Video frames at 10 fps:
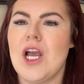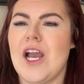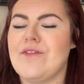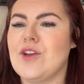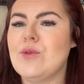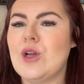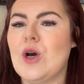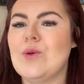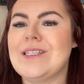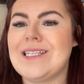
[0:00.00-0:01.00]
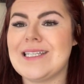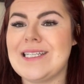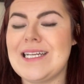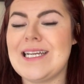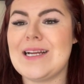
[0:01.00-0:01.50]
If you don't know,
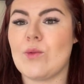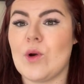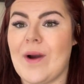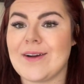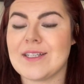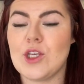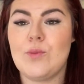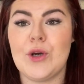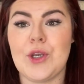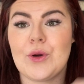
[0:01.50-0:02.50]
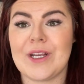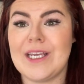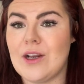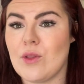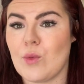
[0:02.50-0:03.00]
Disney requires that you put your
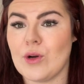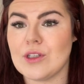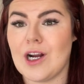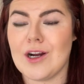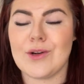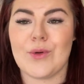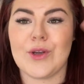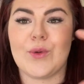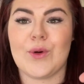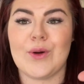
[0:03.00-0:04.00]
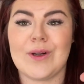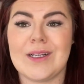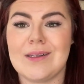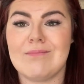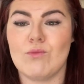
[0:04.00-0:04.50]
key to the world card or your
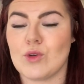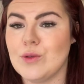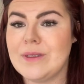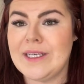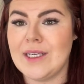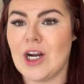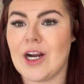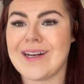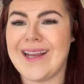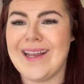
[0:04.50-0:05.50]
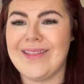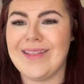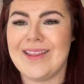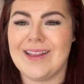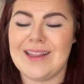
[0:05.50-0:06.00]
room key card
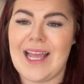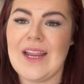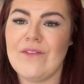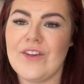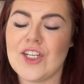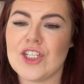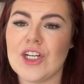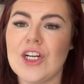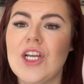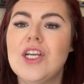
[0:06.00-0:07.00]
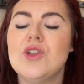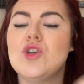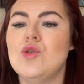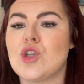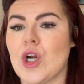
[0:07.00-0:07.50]
in the light fixture
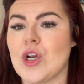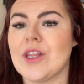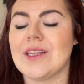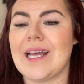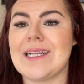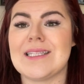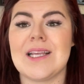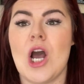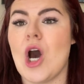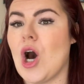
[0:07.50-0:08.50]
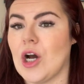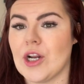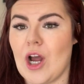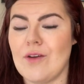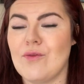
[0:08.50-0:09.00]
to turn the lights on and
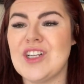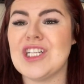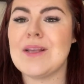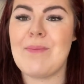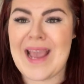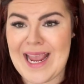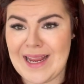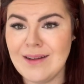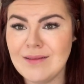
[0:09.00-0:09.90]
off, which is a pain